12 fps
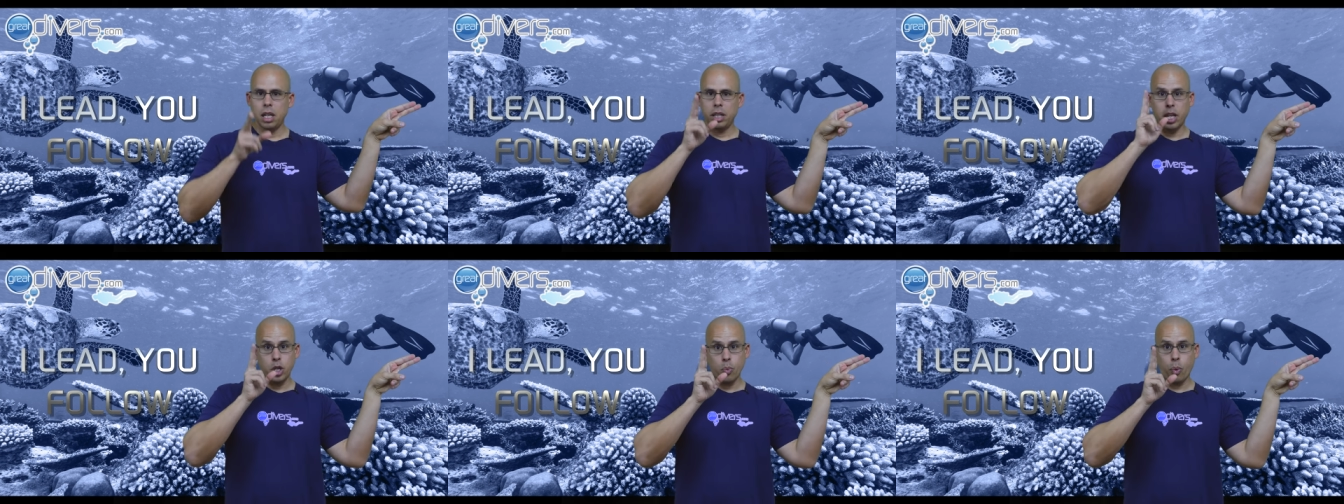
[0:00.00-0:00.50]

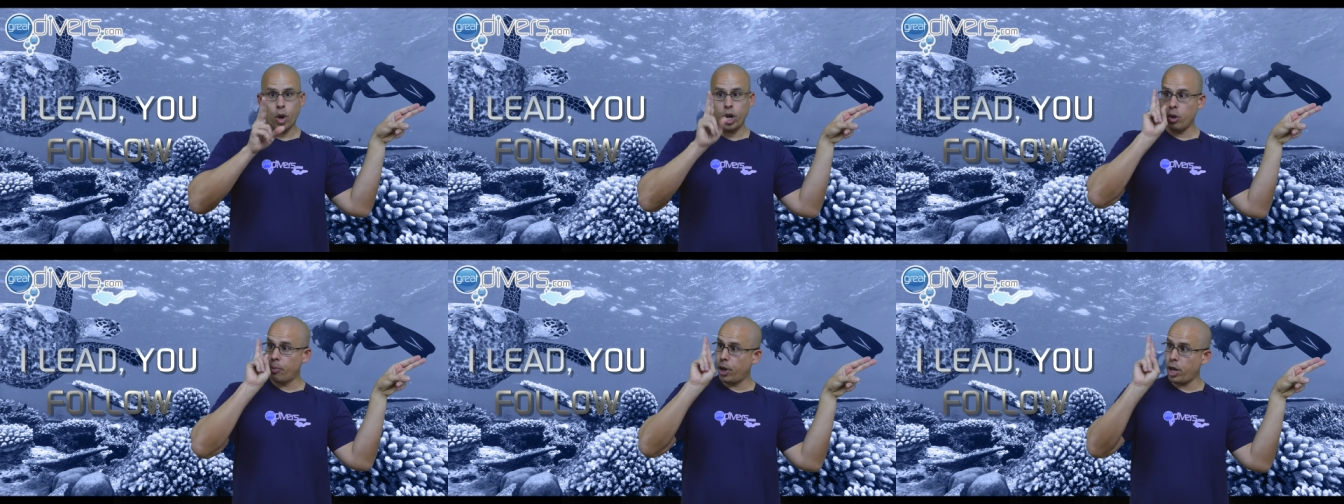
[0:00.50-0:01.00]
then you point
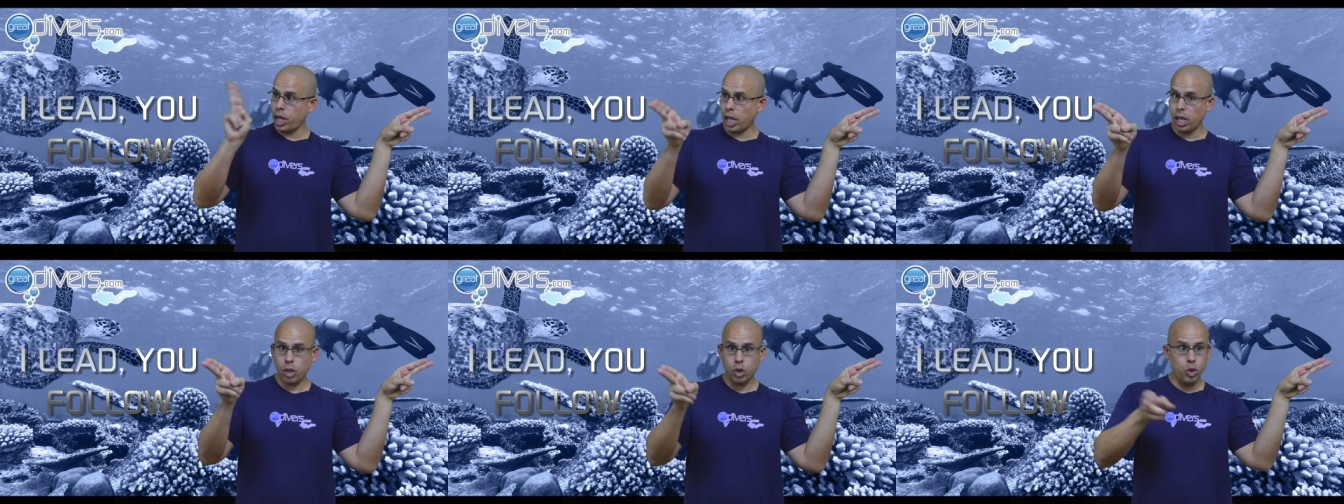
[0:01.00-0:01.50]
at your
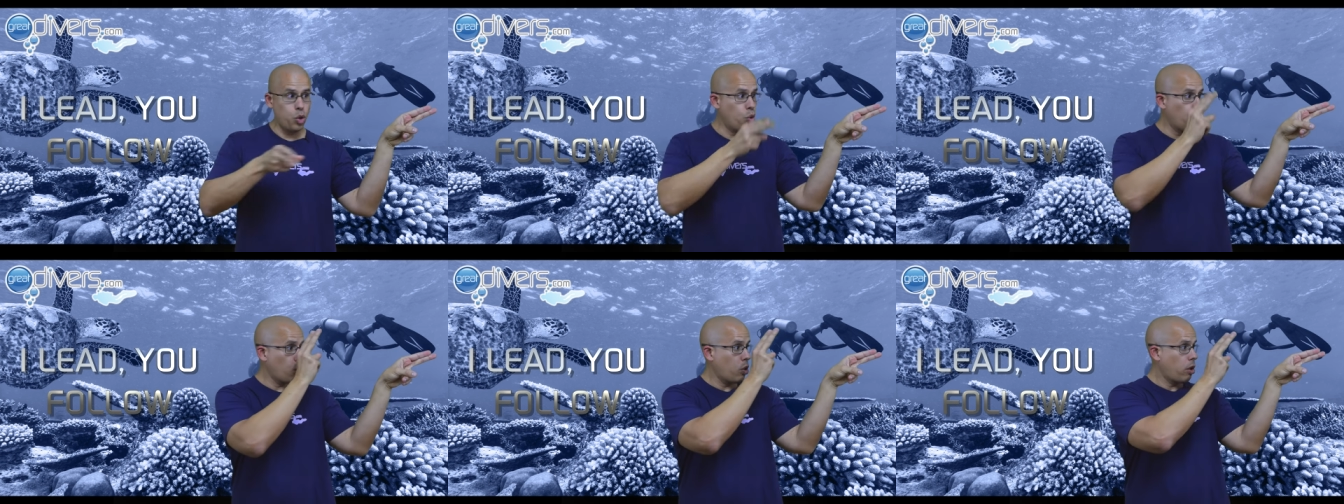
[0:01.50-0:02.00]
buddy,
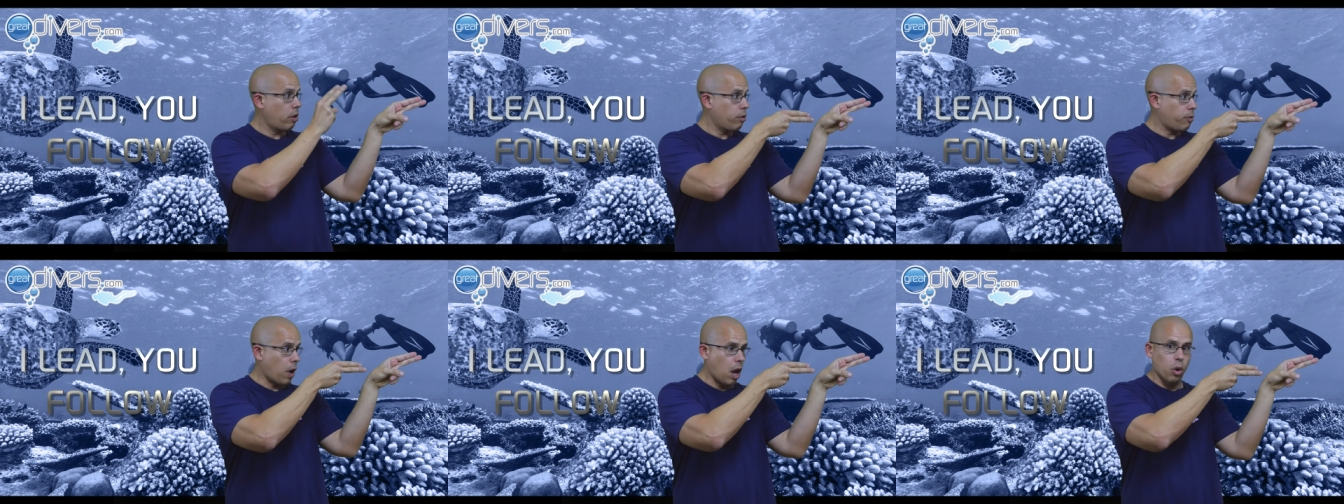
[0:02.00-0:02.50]
you
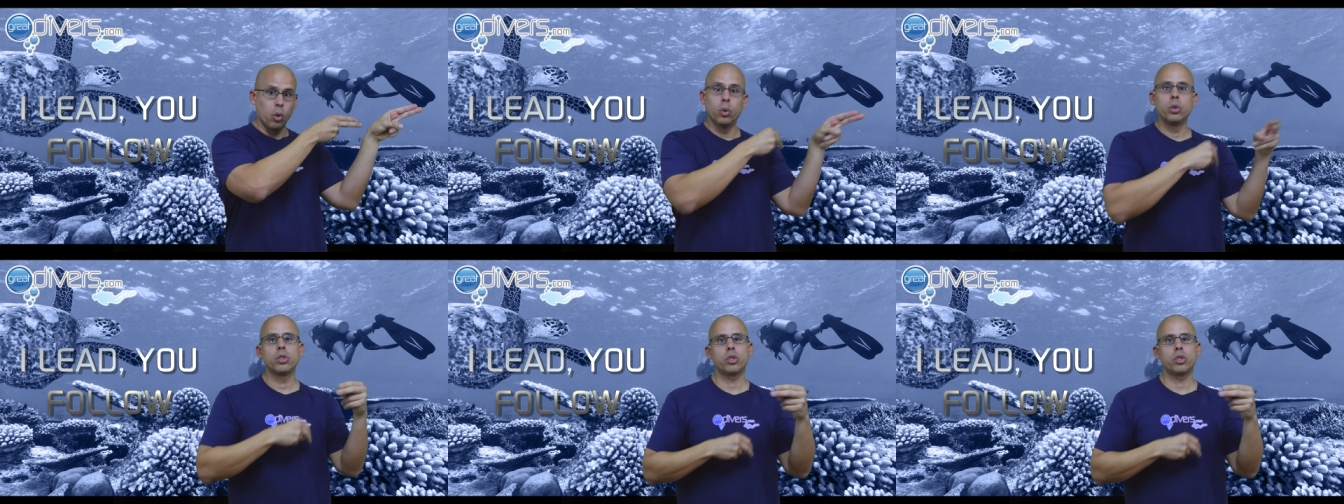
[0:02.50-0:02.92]
follow.